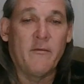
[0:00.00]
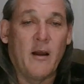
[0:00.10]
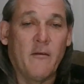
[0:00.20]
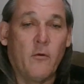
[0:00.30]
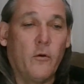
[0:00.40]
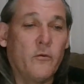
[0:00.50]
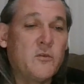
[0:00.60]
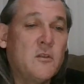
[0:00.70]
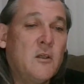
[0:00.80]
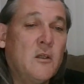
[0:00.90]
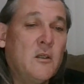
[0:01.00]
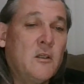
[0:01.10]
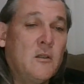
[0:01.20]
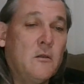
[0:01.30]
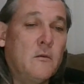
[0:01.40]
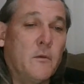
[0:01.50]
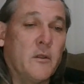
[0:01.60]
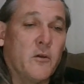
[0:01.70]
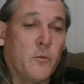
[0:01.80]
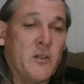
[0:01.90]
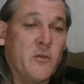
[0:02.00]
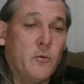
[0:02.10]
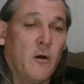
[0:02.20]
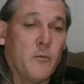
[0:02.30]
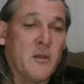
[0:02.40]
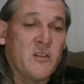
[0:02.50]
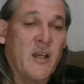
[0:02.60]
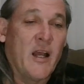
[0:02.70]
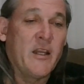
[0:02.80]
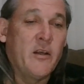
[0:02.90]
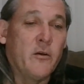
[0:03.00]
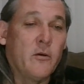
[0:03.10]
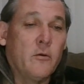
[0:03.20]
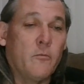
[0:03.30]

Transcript: 5 volts. But there will be 2 of them inside here.